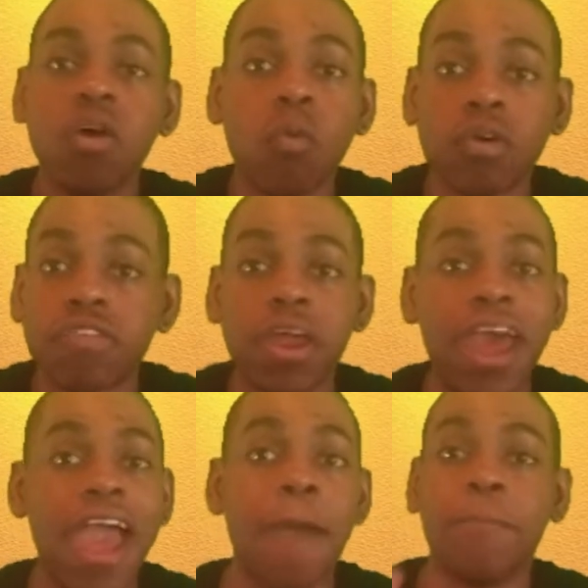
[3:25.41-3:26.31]
what's gonna
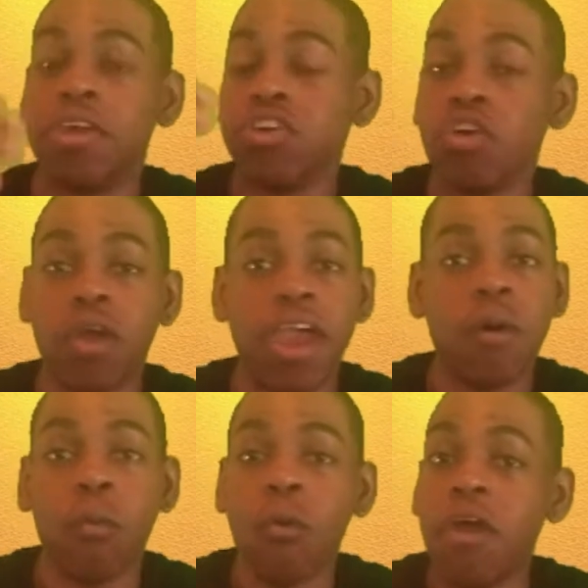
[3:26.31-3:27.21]
happen? You're
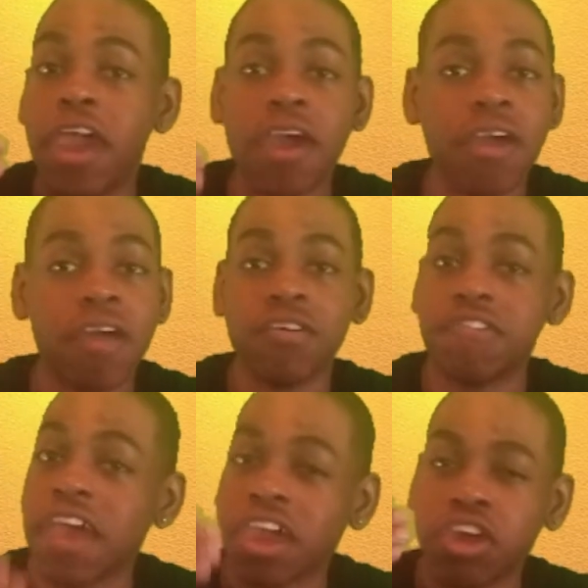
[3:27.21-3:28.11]
at every
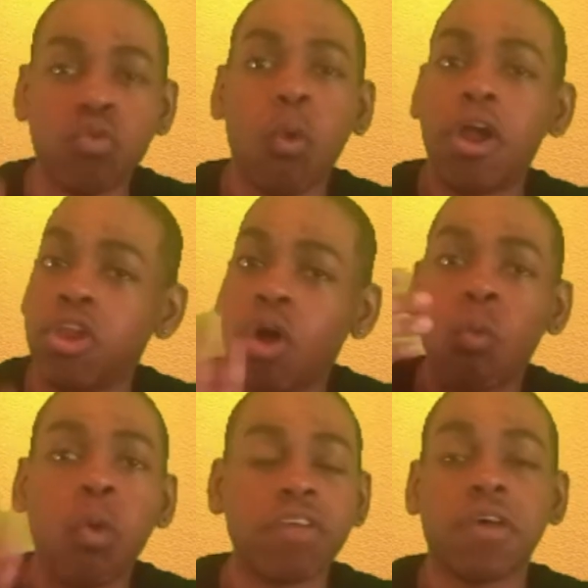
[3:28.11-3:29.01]
second you want to know
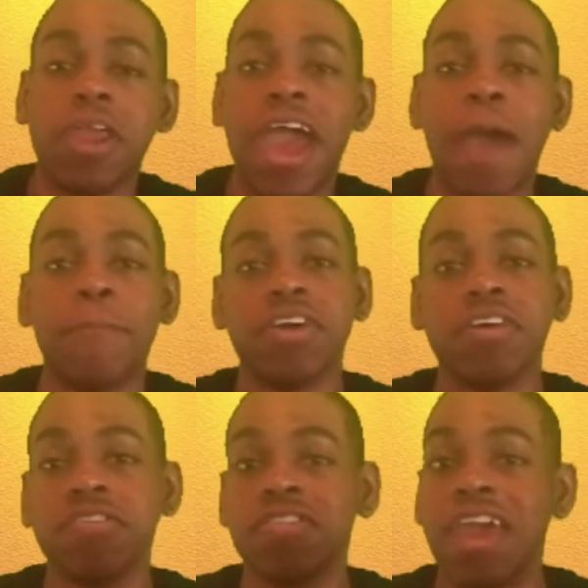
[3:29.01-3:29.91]
what's gonna happen
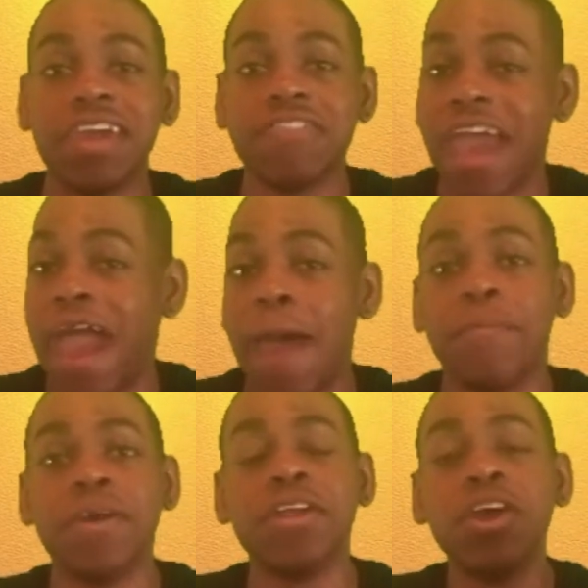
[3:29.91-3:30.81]
because things
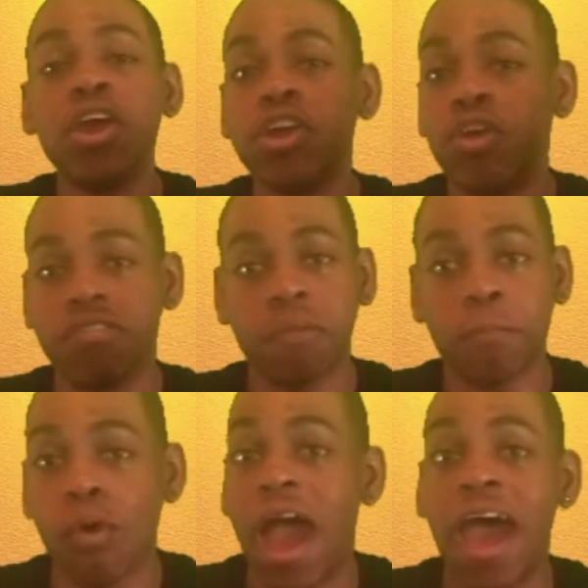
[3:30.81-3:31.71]
happen. You're
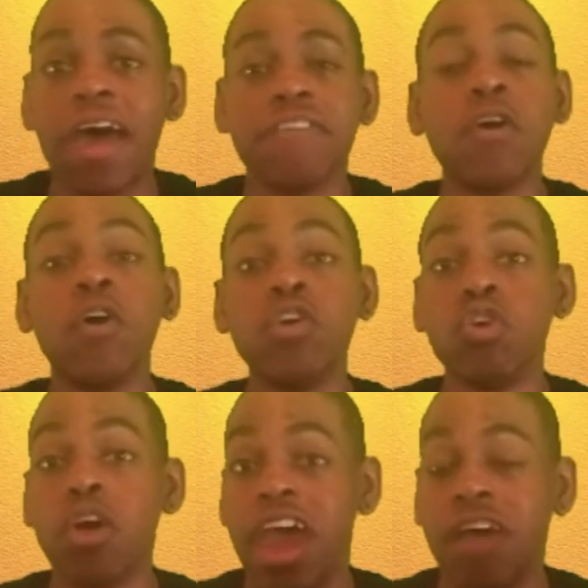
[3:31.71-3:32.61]
surprised. You're
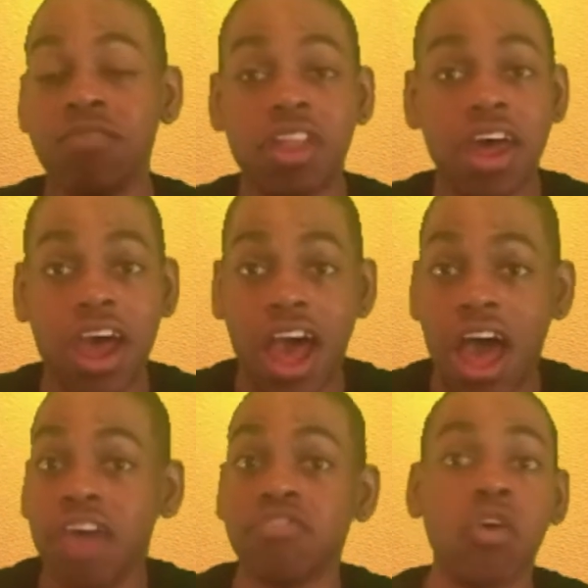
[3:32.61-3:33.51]
gonna have a lot of
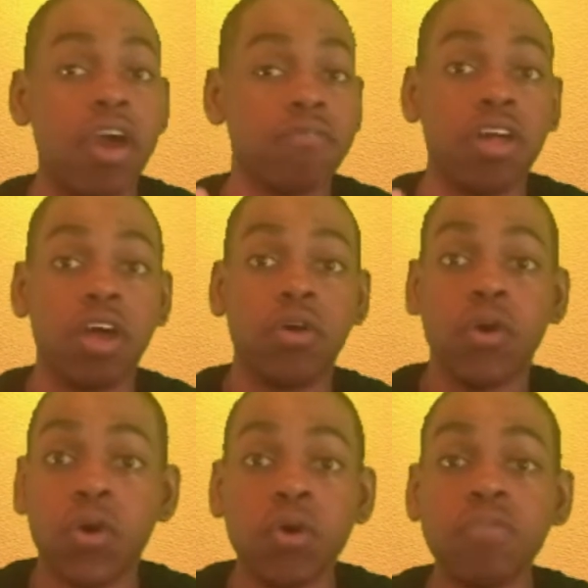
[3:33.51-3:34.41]
eyes. You're gonna have a lot of
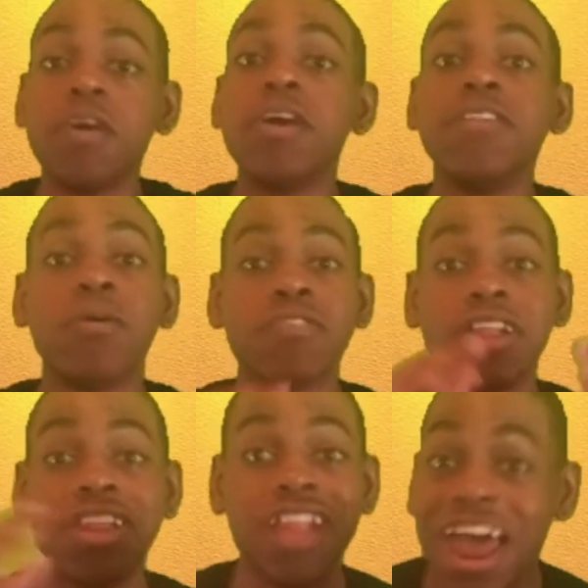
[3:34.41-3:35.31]
oohs. There was a
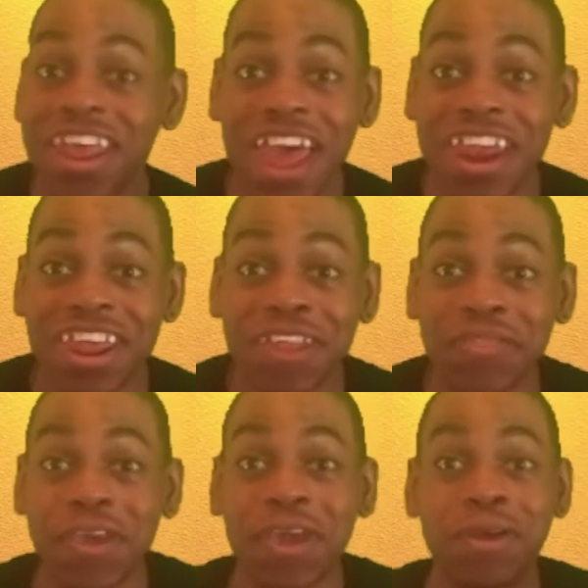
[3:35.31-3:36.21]
lot of that in the
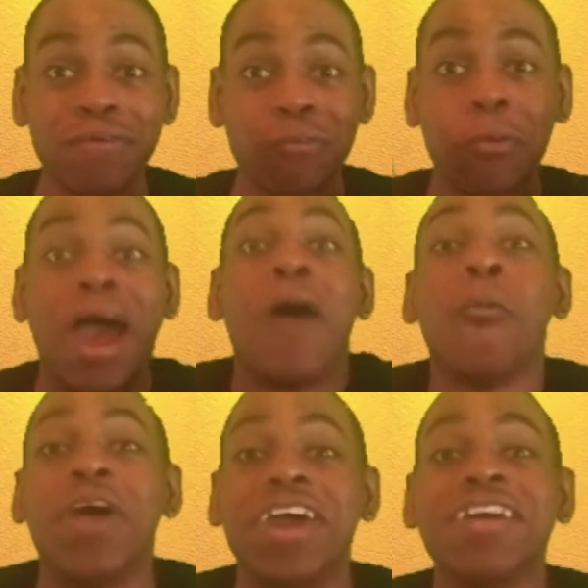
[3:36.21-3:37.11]
theaters when I
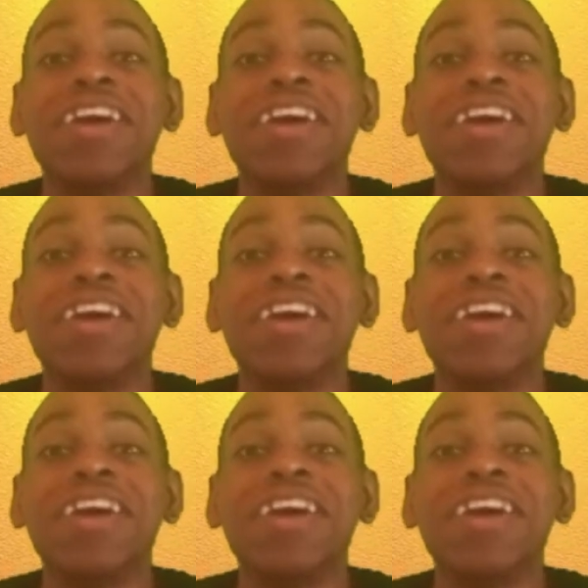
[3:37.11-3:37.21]
went,